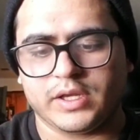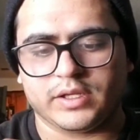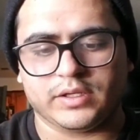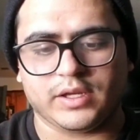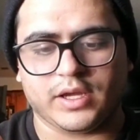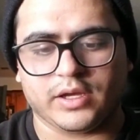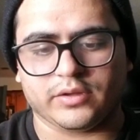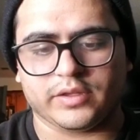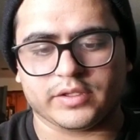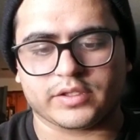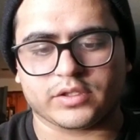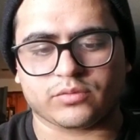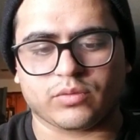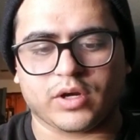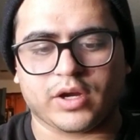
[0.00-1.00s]
Now, this
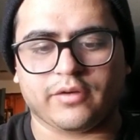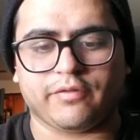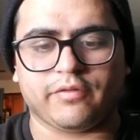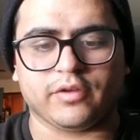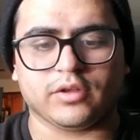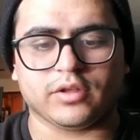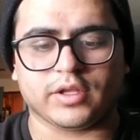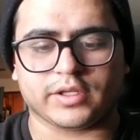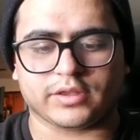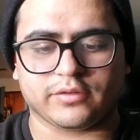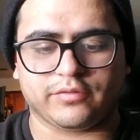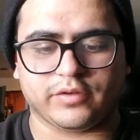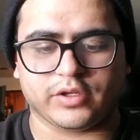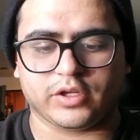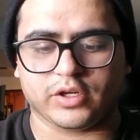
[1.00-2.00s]
is where I feel like the
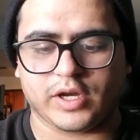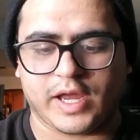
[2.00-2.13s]
figure